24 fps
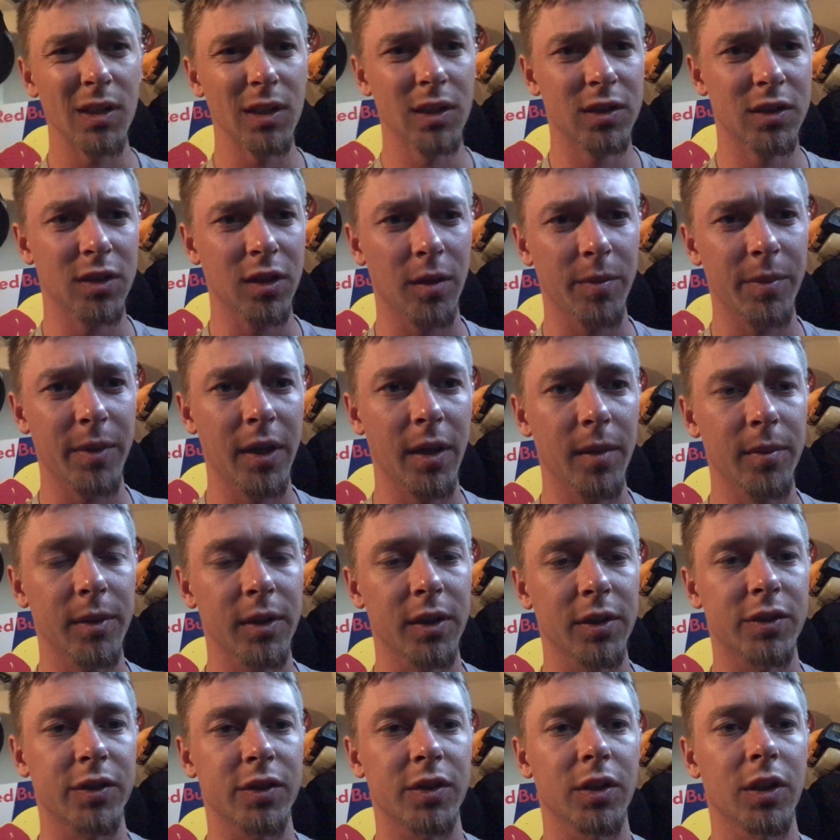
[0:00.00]
So I'll be
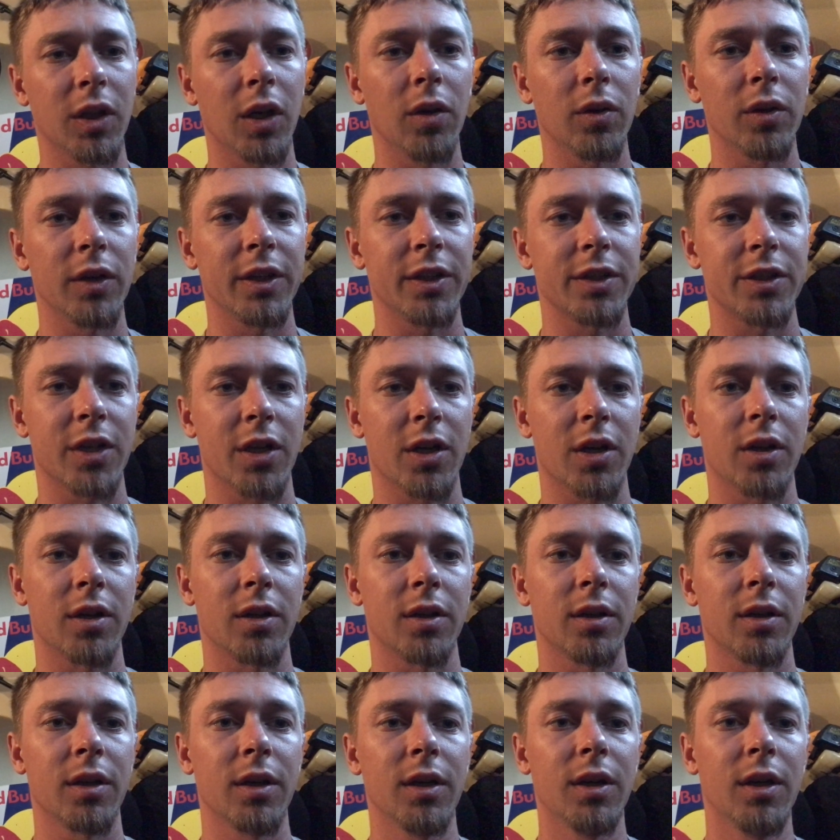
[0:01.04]
able to slowly
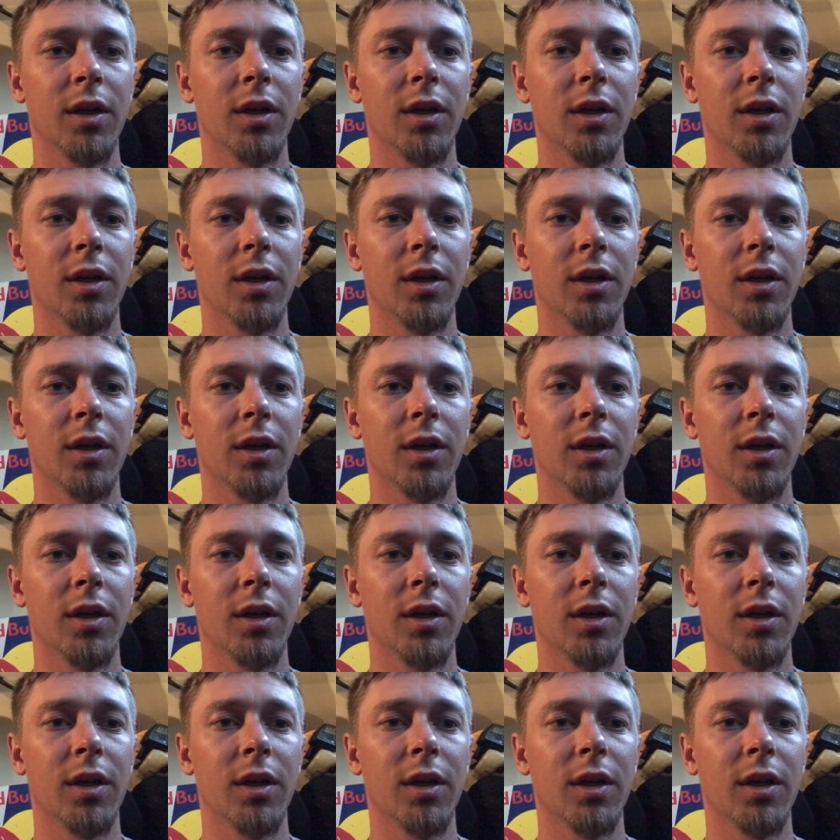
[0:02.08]
turn.